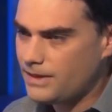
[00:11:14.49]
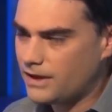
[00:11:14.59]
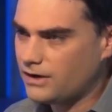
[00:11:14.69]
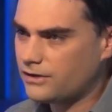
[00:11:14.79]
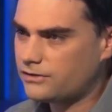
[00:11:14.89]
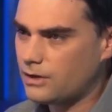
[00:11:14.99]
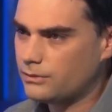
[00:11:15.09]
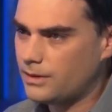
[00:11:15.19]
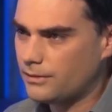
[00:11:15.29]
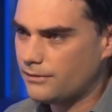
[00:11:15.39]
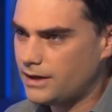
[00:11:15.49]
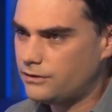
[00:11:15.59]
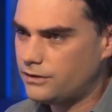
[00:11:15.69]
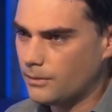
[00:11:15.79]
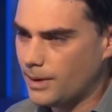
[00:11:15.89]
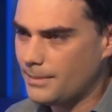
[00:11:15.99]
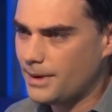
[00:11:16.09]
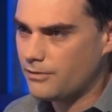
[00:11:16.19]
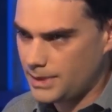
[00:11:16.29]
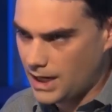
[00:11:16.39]
That dossier was then provided to the
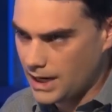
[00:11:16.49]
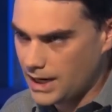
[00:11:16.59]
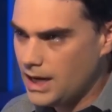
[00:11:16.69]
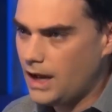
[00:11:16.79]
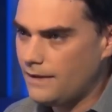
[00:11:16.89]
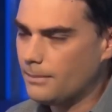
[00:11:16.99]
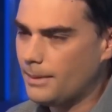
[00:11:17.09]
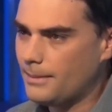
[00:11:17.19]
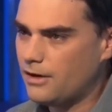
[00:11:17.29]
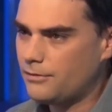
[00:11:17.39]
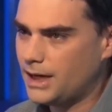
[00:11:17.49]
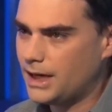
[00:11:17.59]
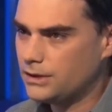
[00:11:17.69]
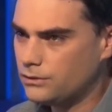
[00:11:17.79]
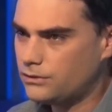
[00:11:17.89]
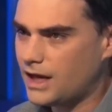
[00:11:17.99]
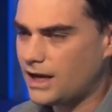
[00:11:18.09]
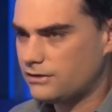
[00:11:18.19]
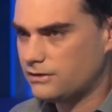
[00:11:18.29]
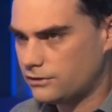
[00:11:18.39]
Obama FBI, and the Obama FBI used that
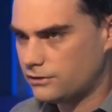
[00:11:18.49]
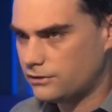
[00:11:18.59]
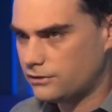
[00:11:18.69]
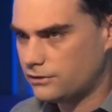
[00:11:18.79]
as, right, that was